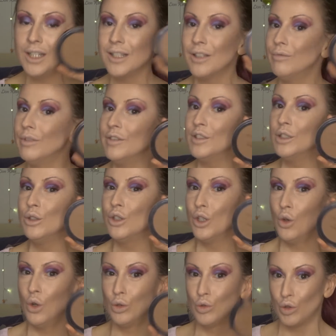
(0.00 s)
It's the
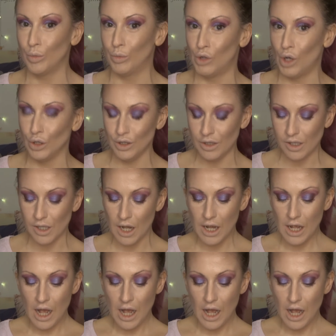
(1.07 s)
Revolution Ultra Bronze.